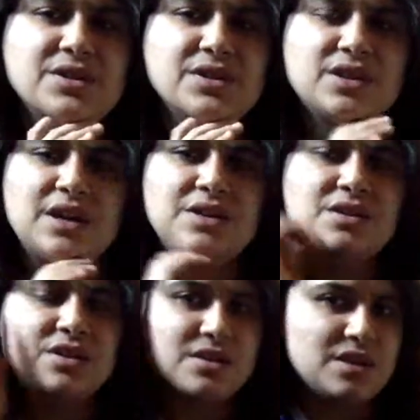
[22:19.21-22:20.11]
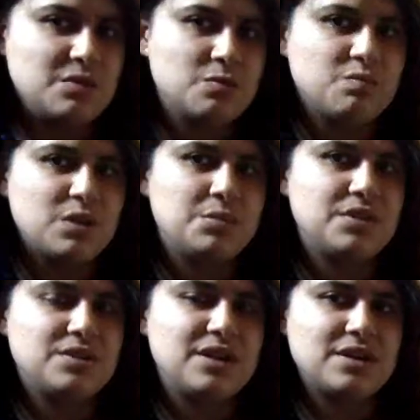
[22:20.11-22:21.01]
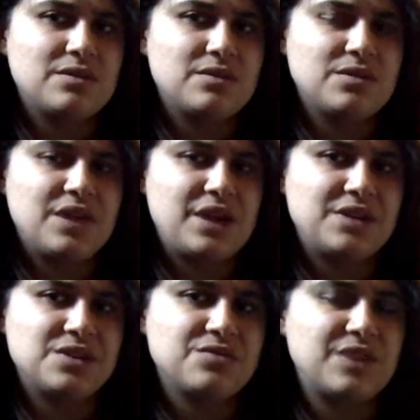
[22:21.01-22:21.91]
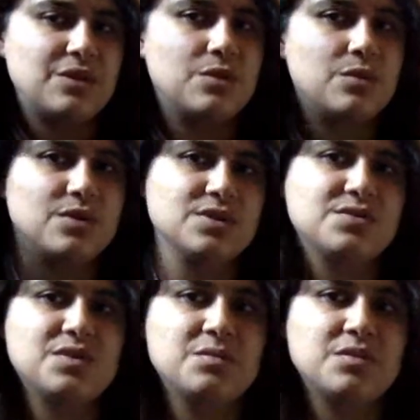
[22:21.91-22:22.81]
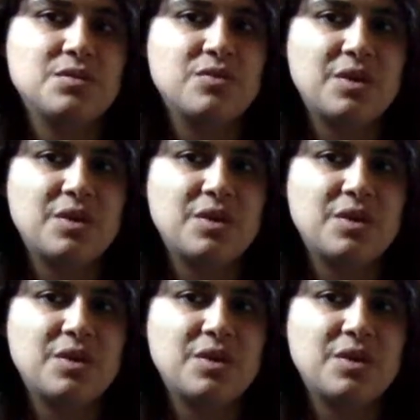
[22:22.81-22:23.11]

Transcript: because then you won't be able to like really identify the horse from the ribbon.